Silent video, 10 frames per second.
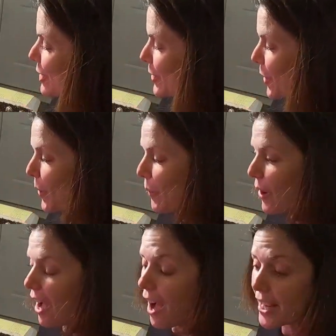
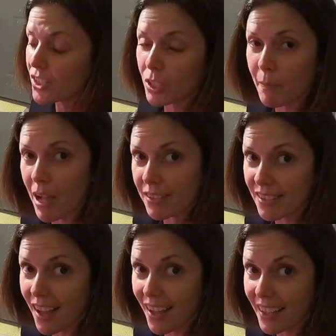So I took them
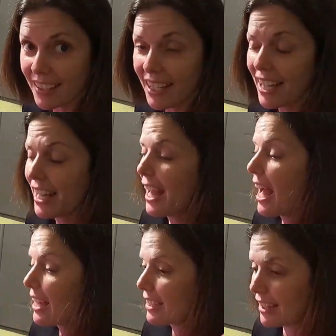outside,
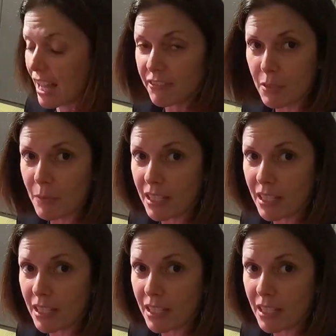left them